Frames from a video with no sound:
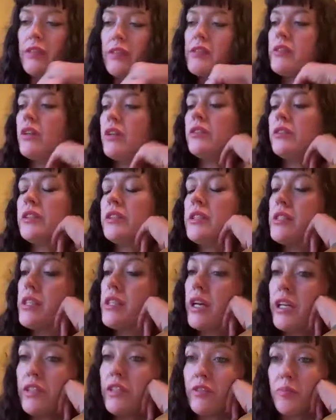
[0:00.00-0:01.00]
So it is
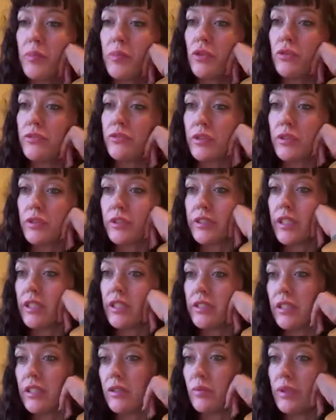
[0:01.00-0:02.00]
kind of a beautiful thing
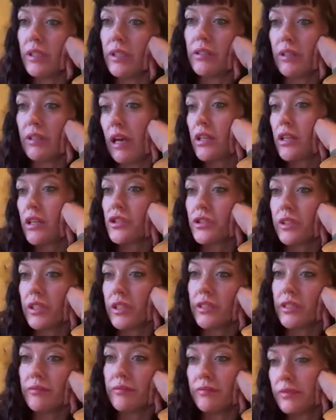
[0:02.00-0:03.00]
that we actually
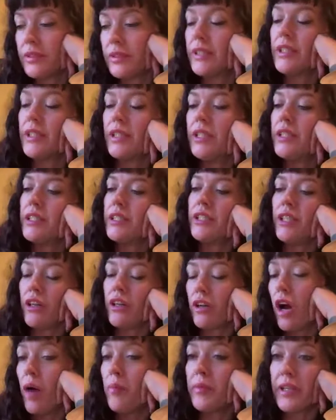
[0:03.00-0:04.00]
can
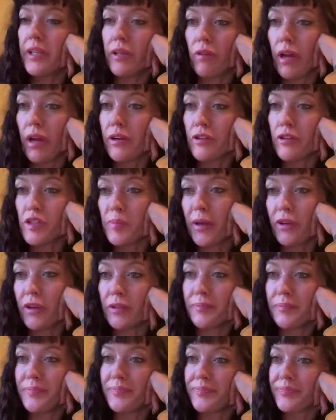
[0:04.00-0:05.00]
accommodate riders
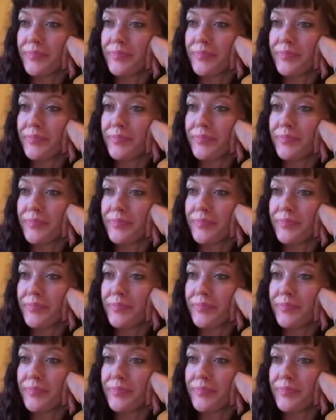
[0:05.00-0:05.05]
better.